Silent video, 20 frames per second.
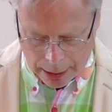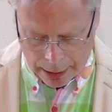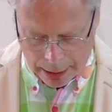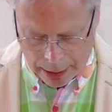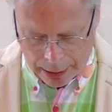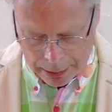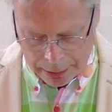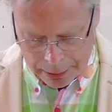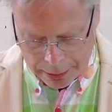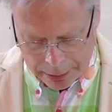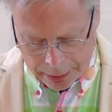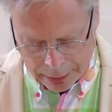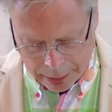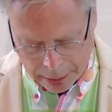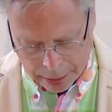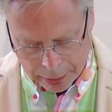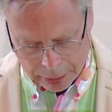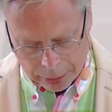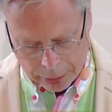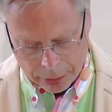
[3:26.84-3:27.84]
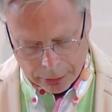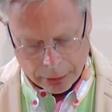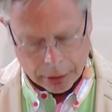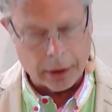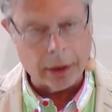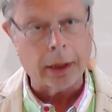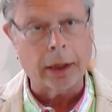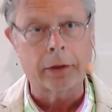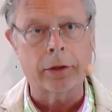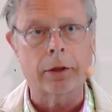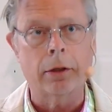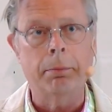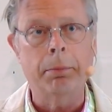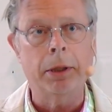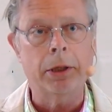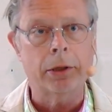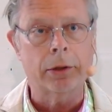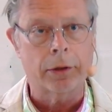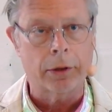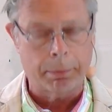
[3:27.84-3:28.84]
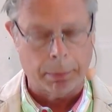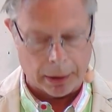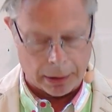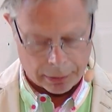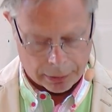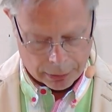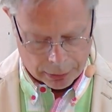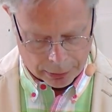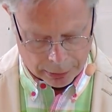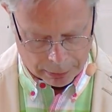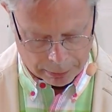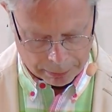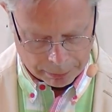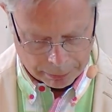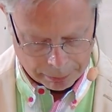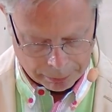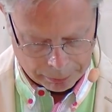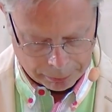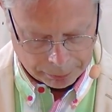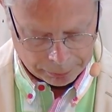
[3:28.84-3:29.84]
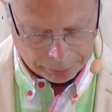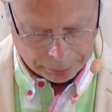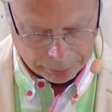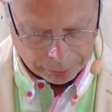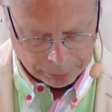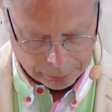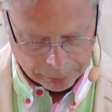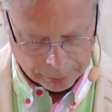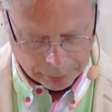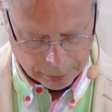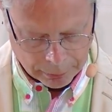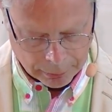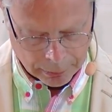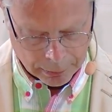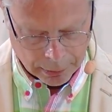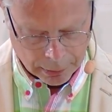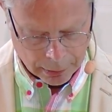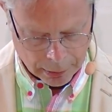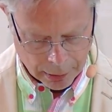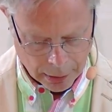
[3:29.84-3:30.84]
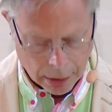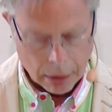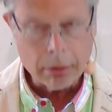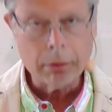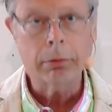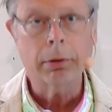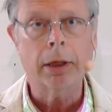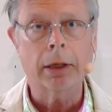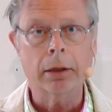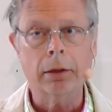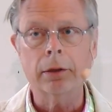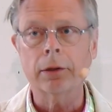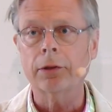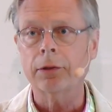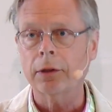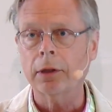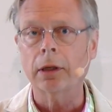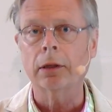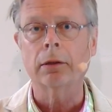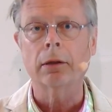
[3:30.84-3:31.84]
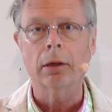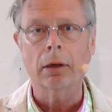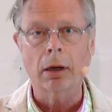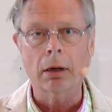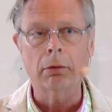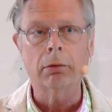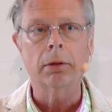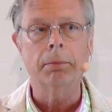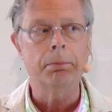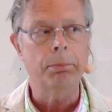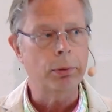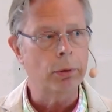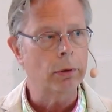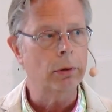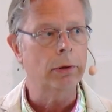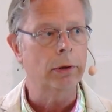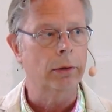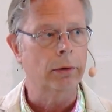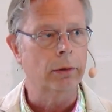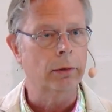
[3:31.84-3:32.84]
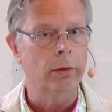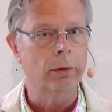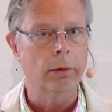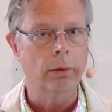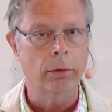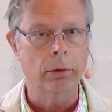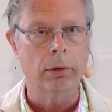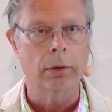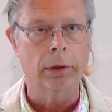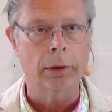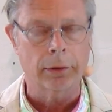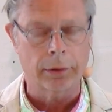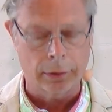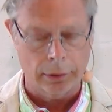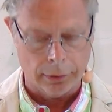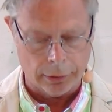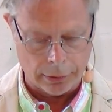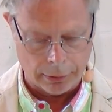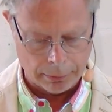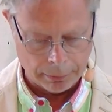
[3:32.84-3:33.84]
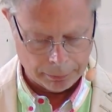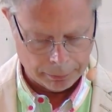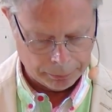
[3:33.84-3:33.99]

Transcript: and good exhibition spaces. Now we understand how important all this is.